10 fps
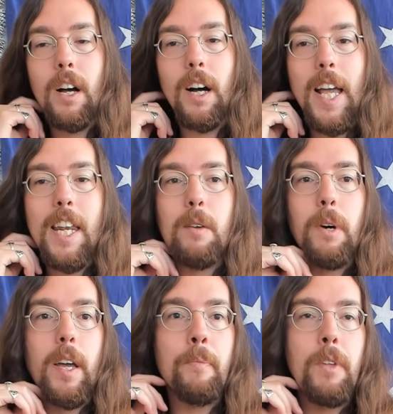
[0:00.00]
Uh,
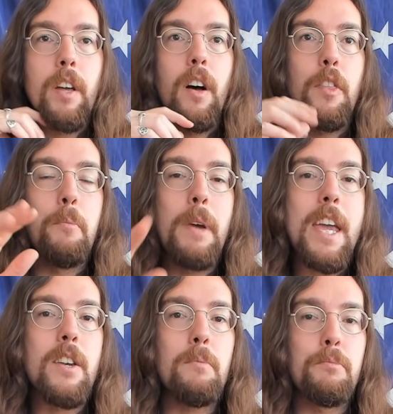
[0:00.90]
anyway, uh, the
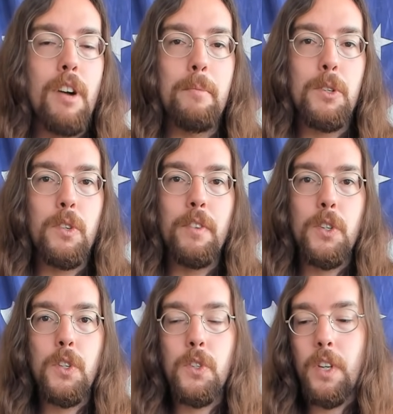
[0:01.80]
main premise of
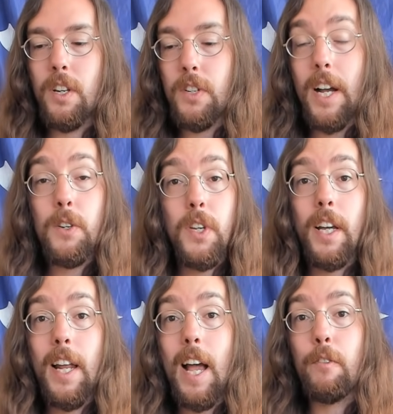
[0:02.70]
this, this entire
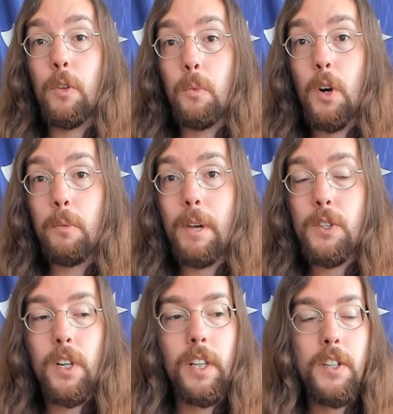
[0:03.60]
second half of the work
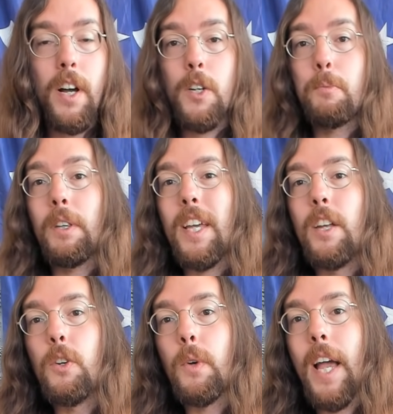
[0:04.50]
basically talks about the
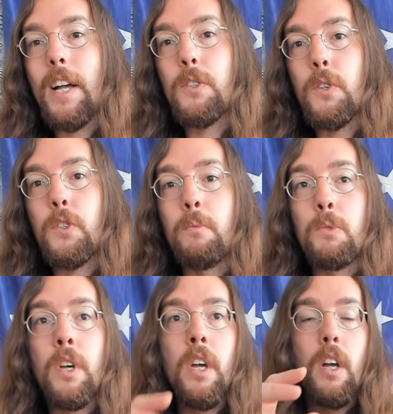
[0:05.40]
Hindu caste
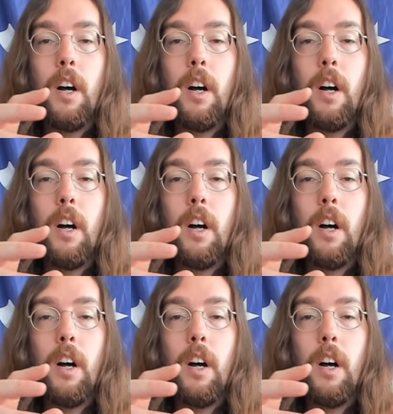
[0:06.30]
systems,